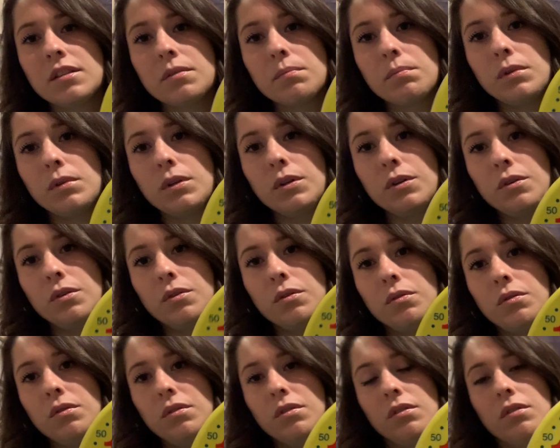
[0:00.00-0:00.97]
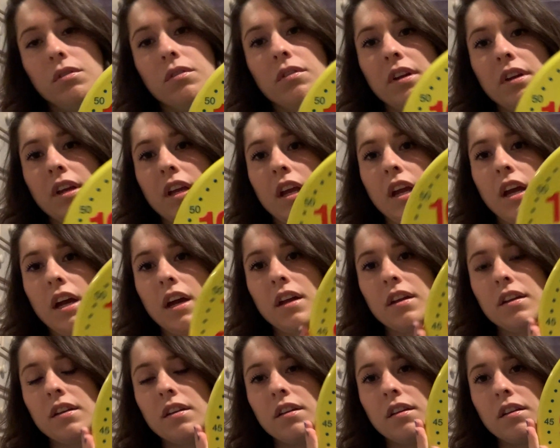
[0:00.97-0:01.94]
The blue
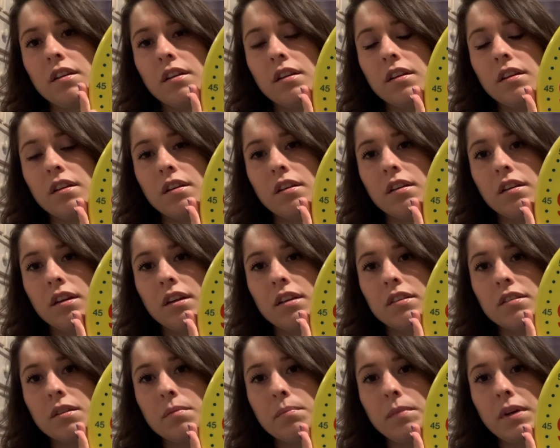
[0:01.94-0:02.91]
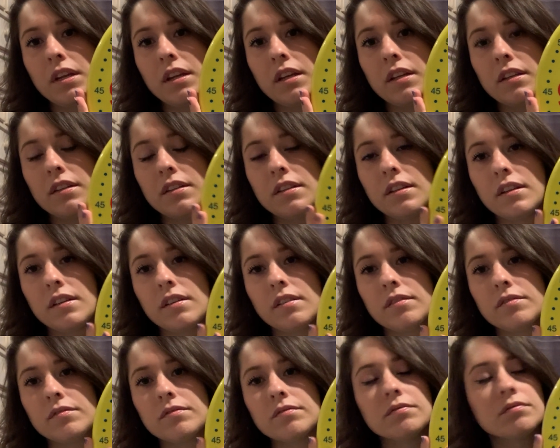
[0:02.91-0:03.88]
hand is the minute
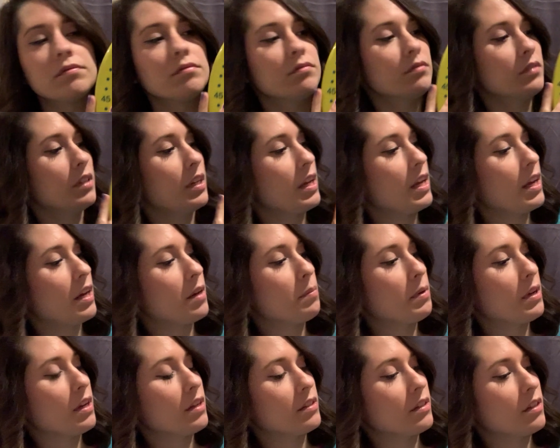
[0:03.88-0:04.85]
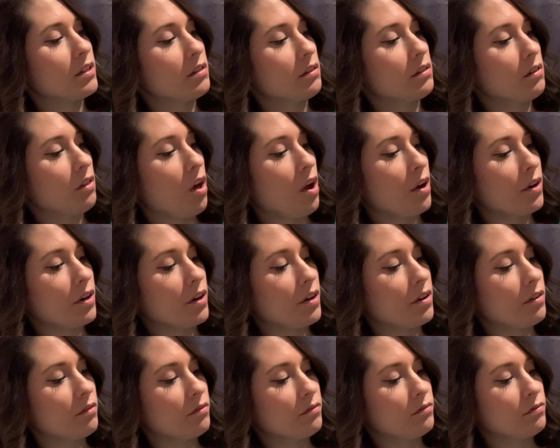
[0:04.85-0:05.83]
hand because it is
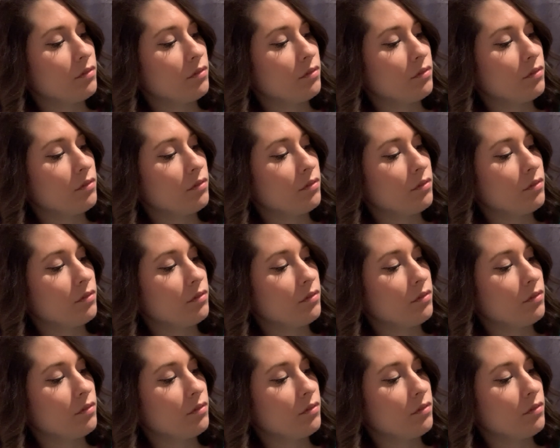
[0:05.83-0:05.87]
longer.